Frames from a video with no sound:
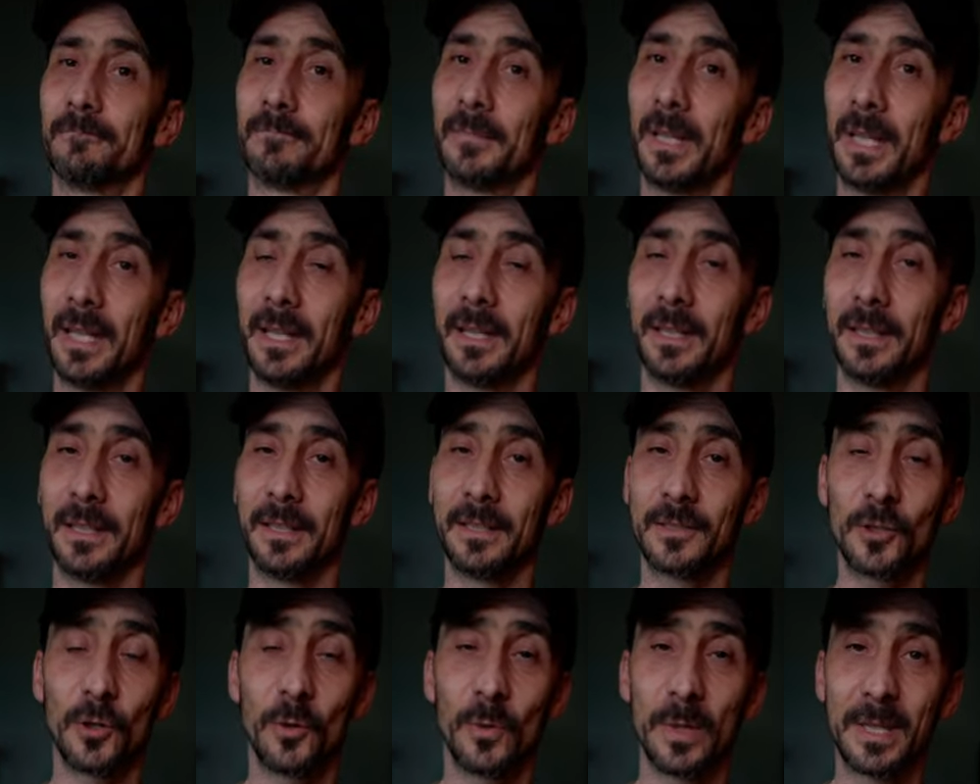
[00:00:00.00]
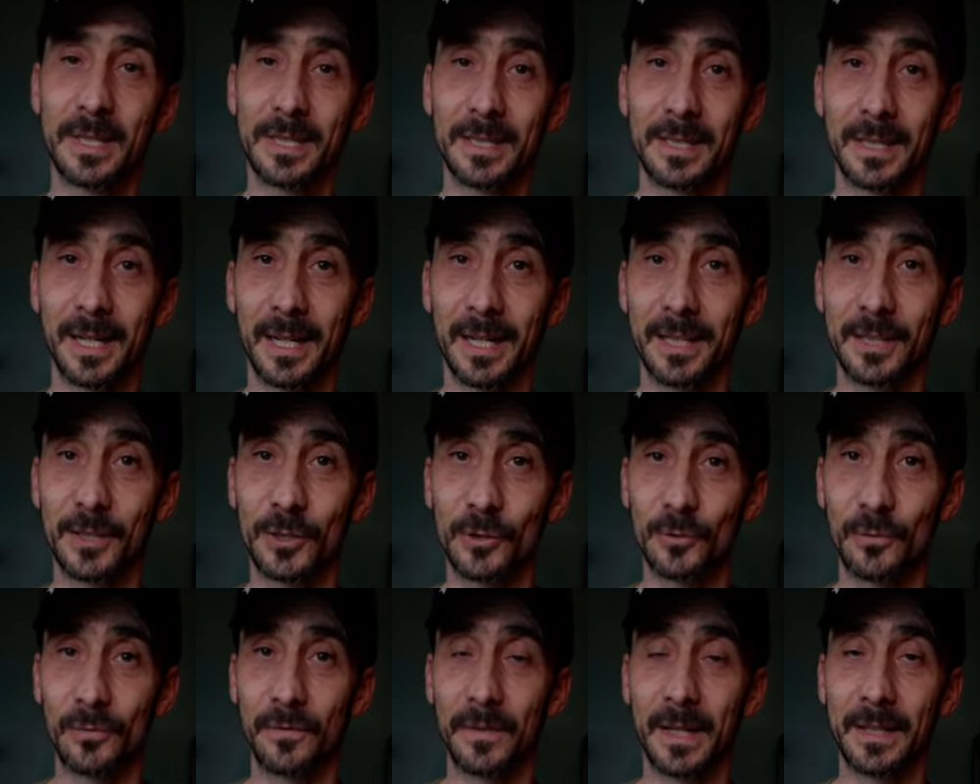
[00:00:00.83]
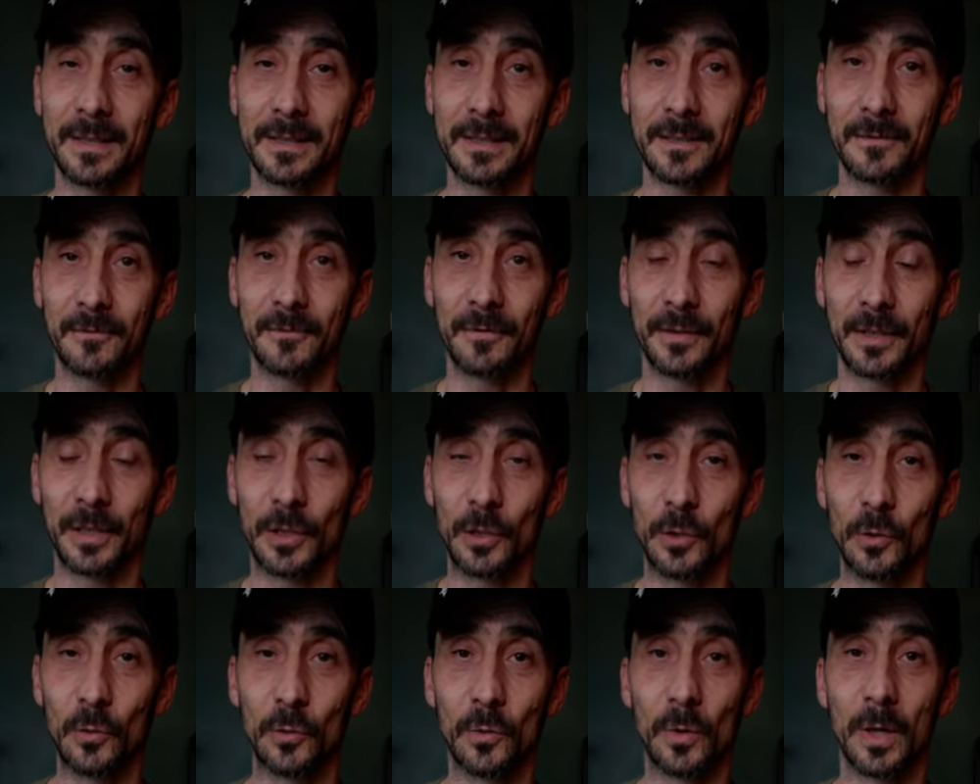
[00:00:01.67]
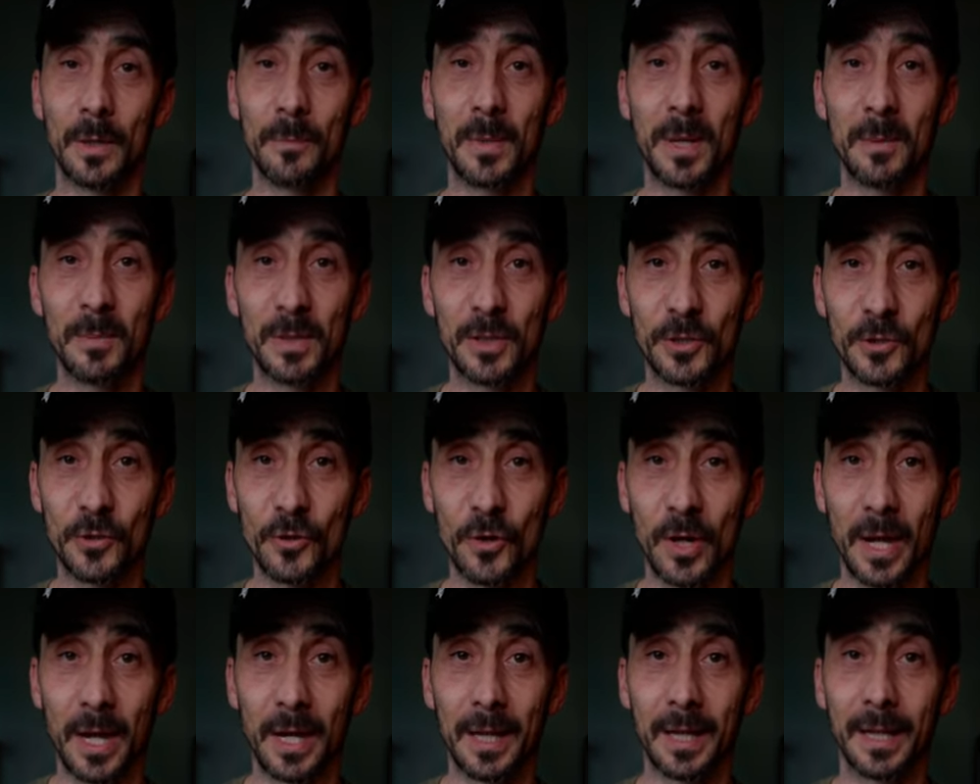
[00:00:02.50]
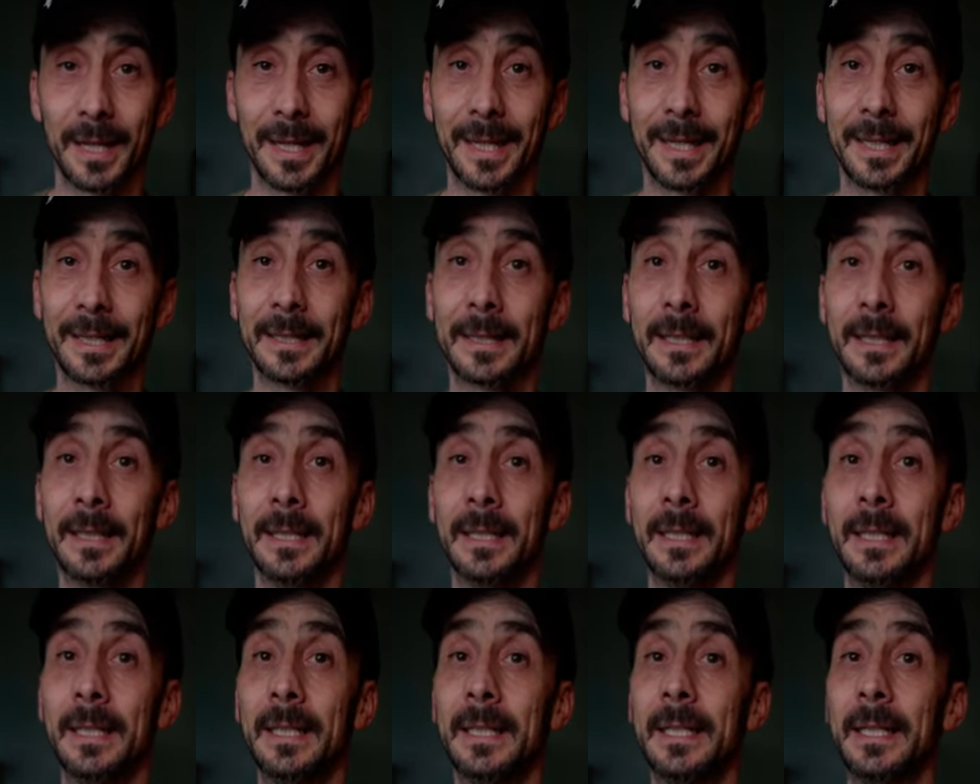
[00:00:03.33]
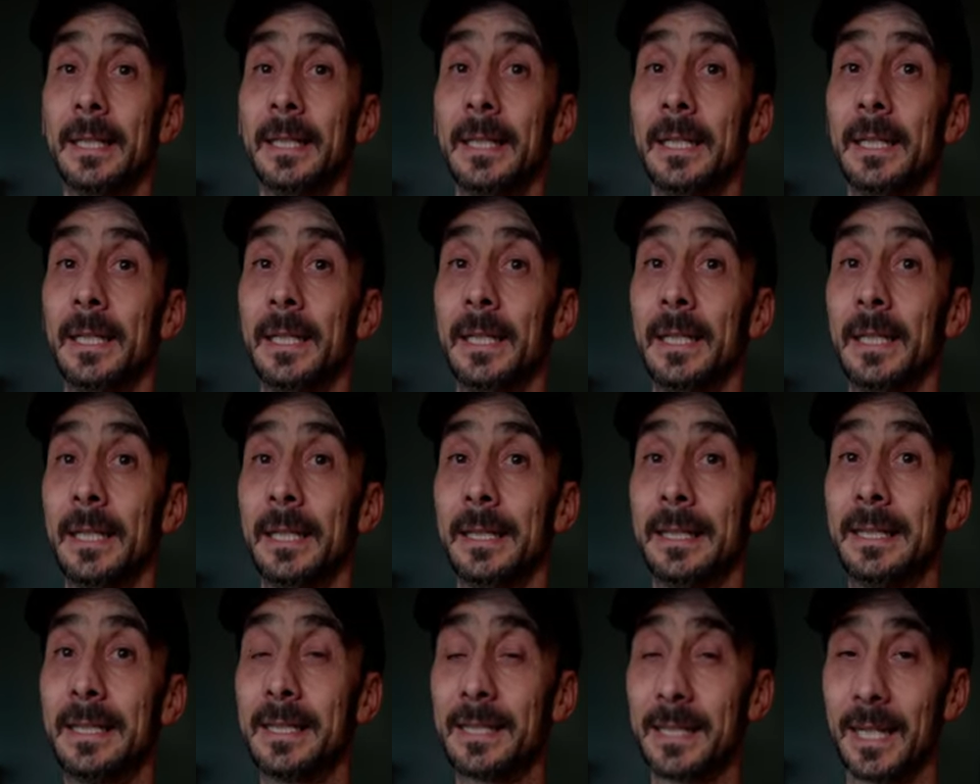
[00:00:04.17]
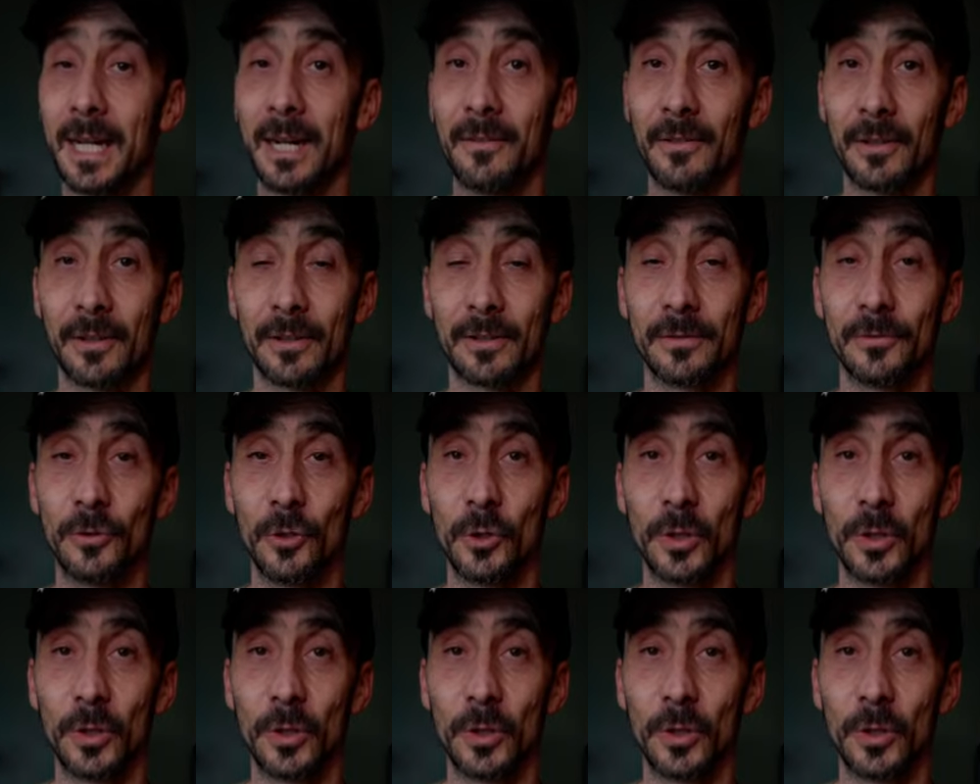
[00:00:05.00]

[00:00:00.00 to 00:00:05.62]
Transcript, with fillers: hey, it's always nice to find something new and maybe try and discover new